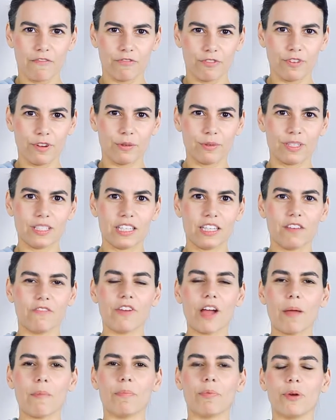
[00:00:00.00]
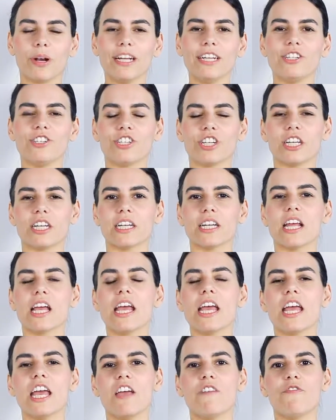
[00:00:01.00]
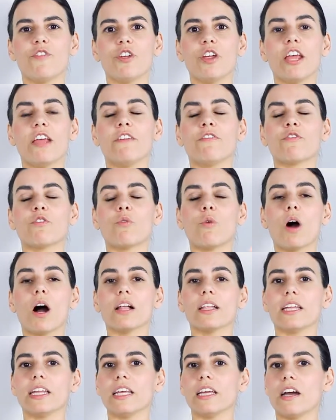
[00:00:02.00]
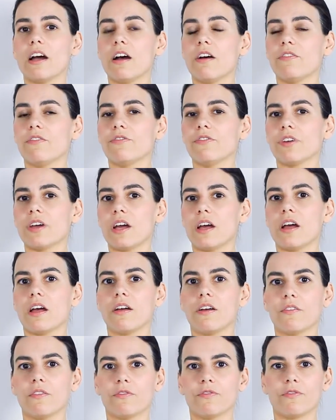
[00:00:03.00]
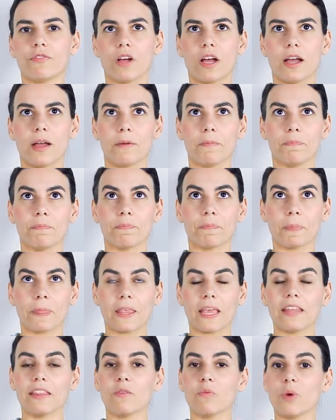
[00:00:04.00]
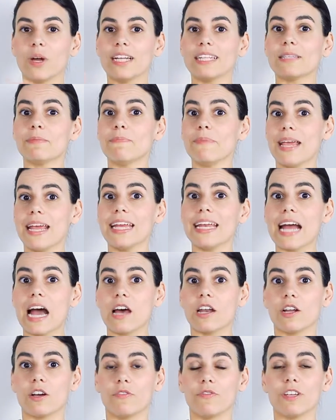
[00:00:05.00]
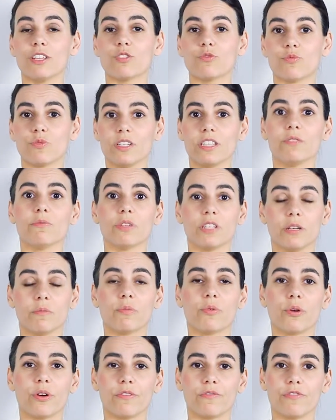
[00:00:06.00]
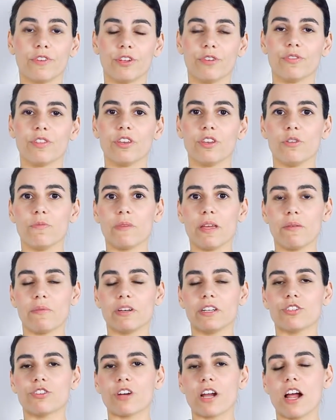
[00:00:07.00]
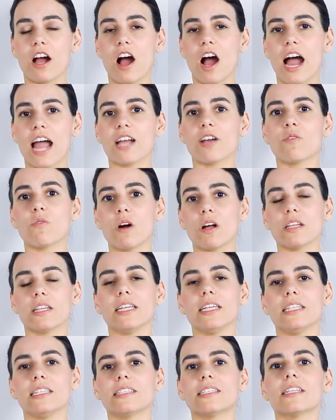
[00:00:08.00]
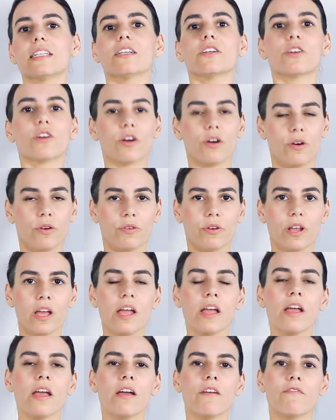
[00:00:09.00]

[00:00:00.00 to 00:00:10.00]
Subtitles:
high frequency of vibration. If quality of what it's made out of is really important for you, then you may want to try a high quality silicone